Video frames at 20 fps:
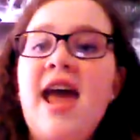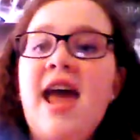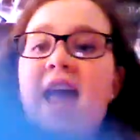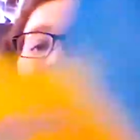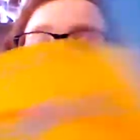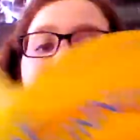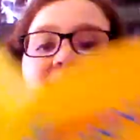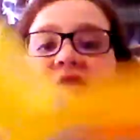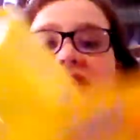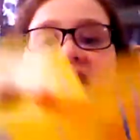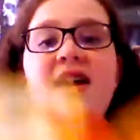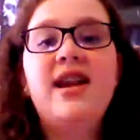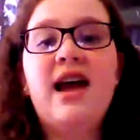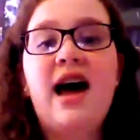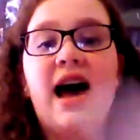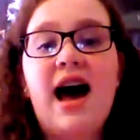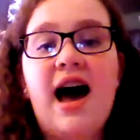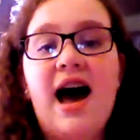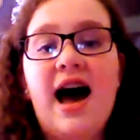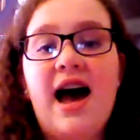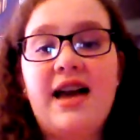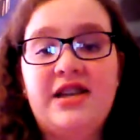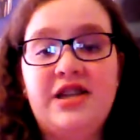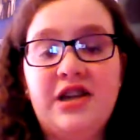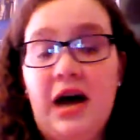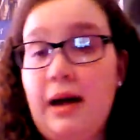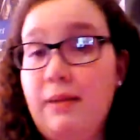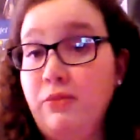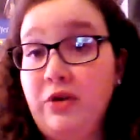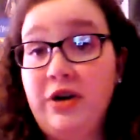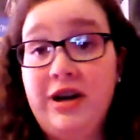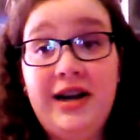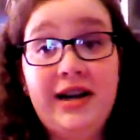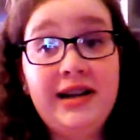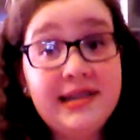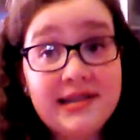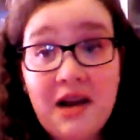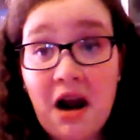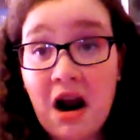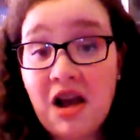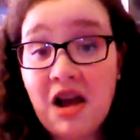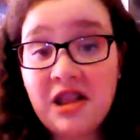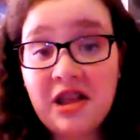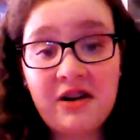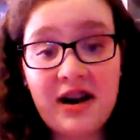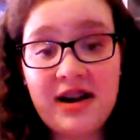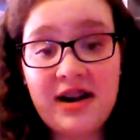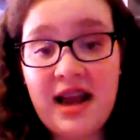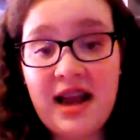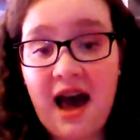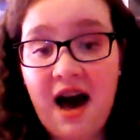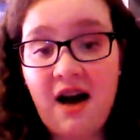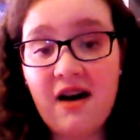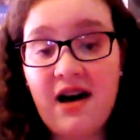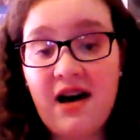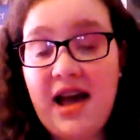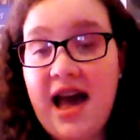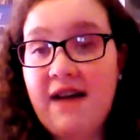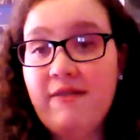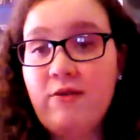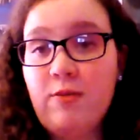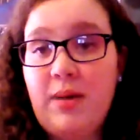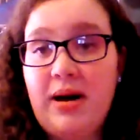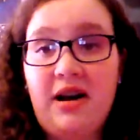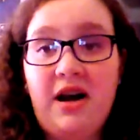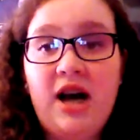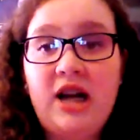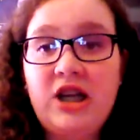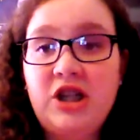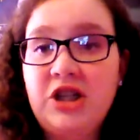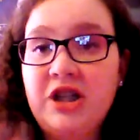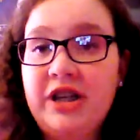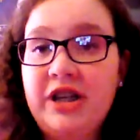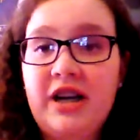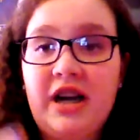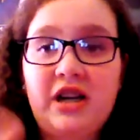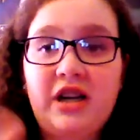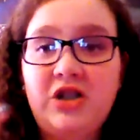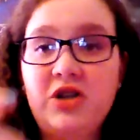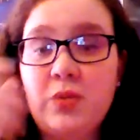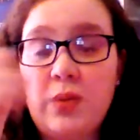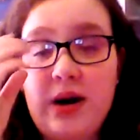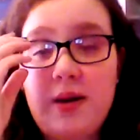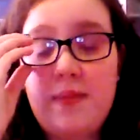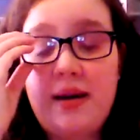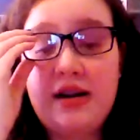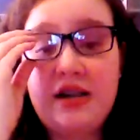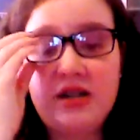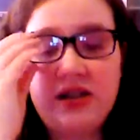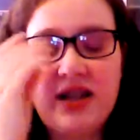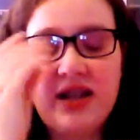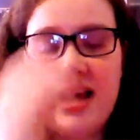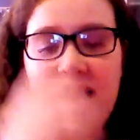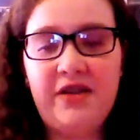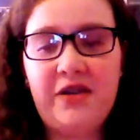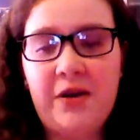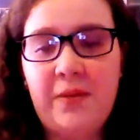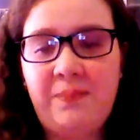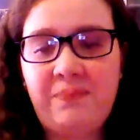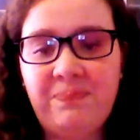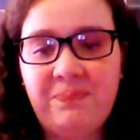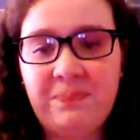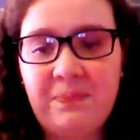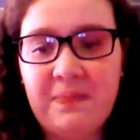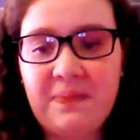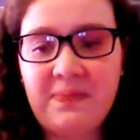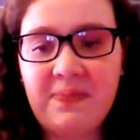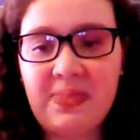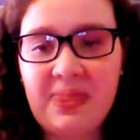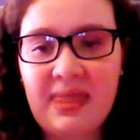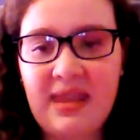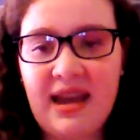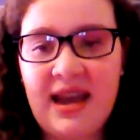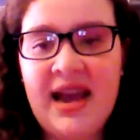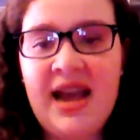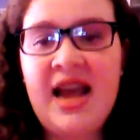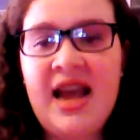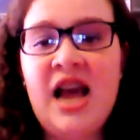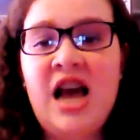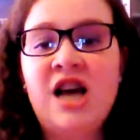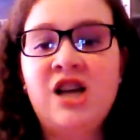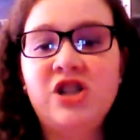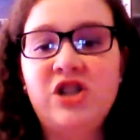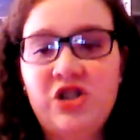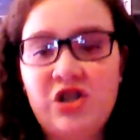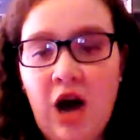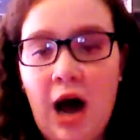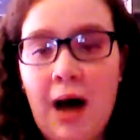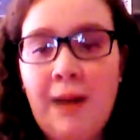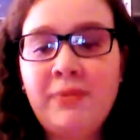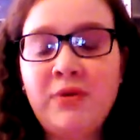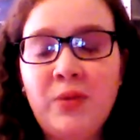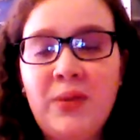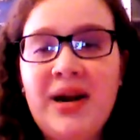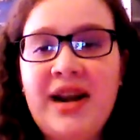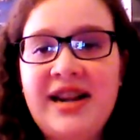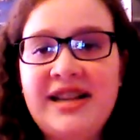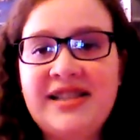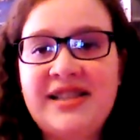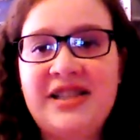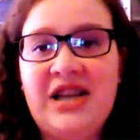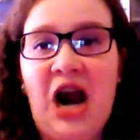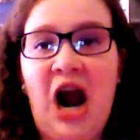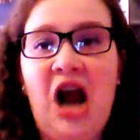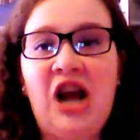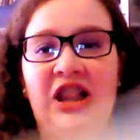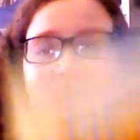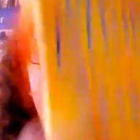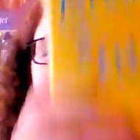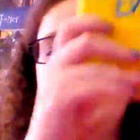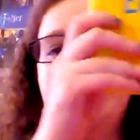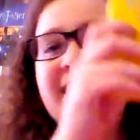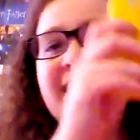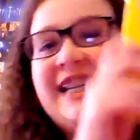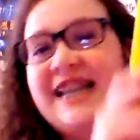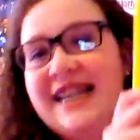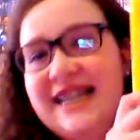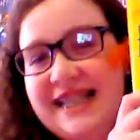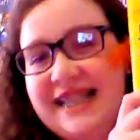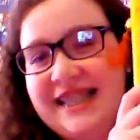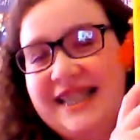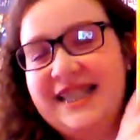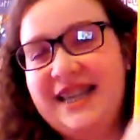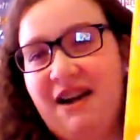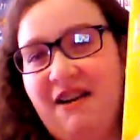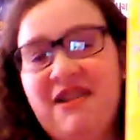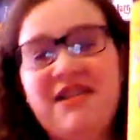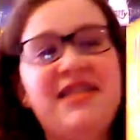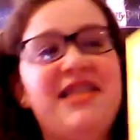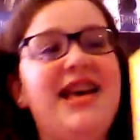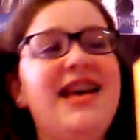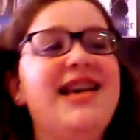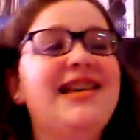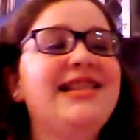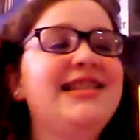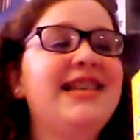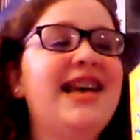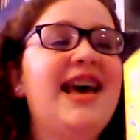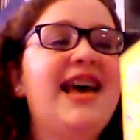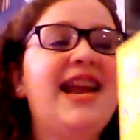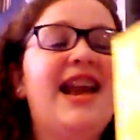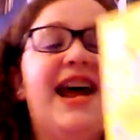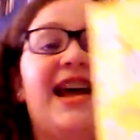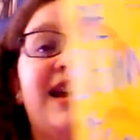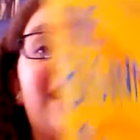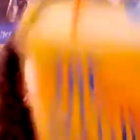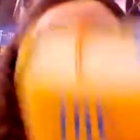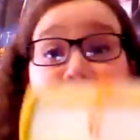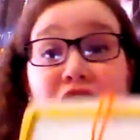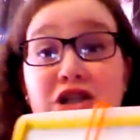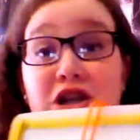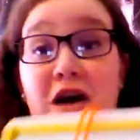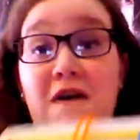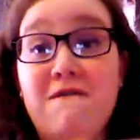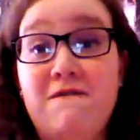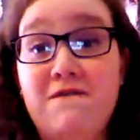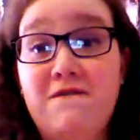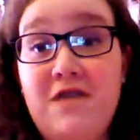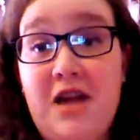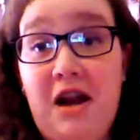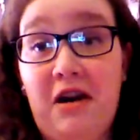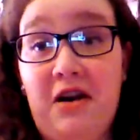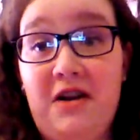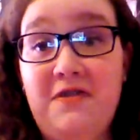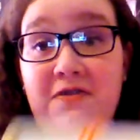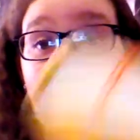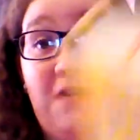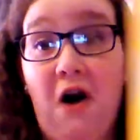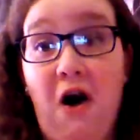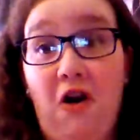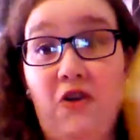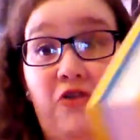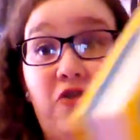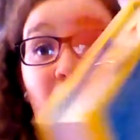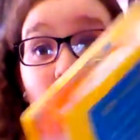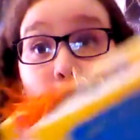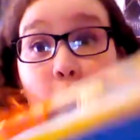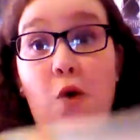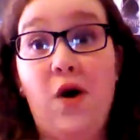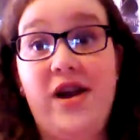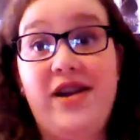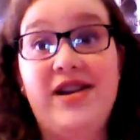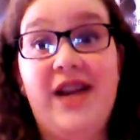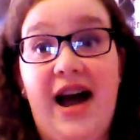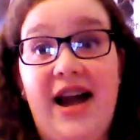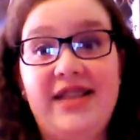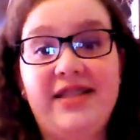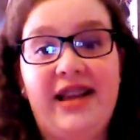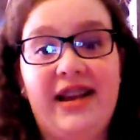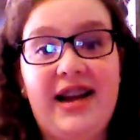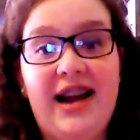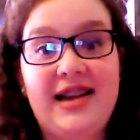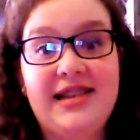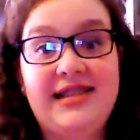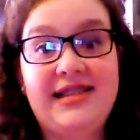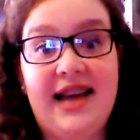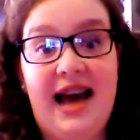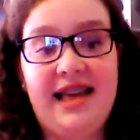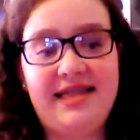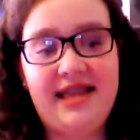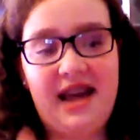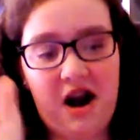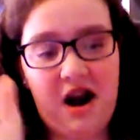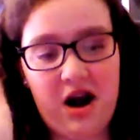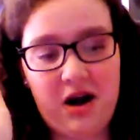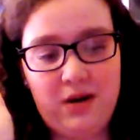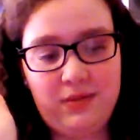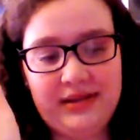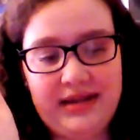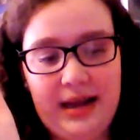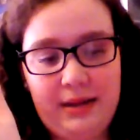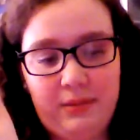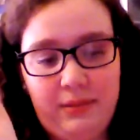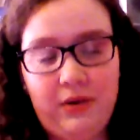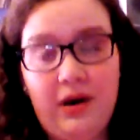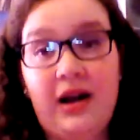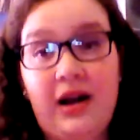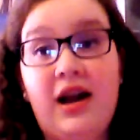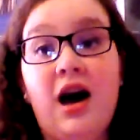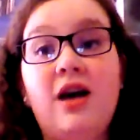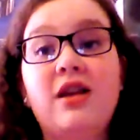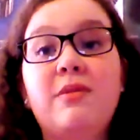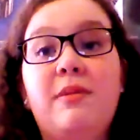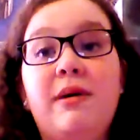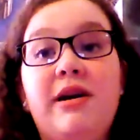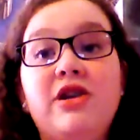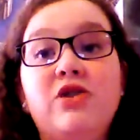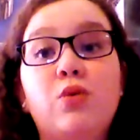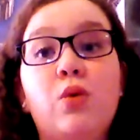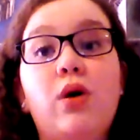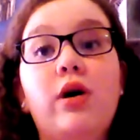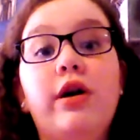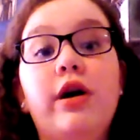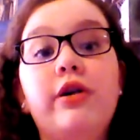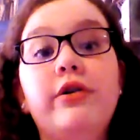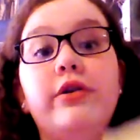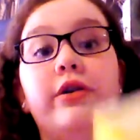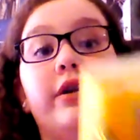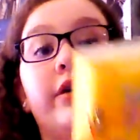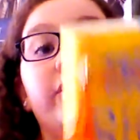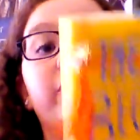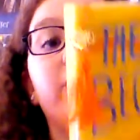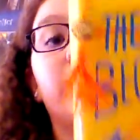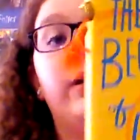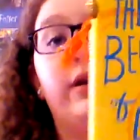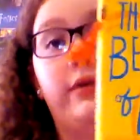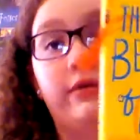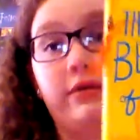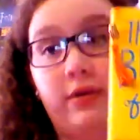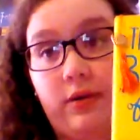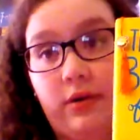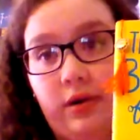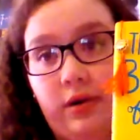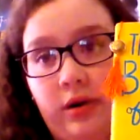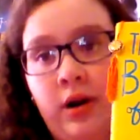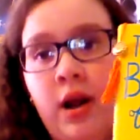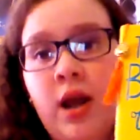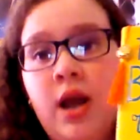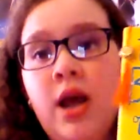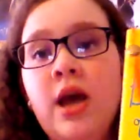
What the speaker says: And then I'm reading Scarlet right now. I have about 120 pages left. Stopped reading Scarlet to start this, and I got very far for one night. Like, I sat there and was like, I got to page 124.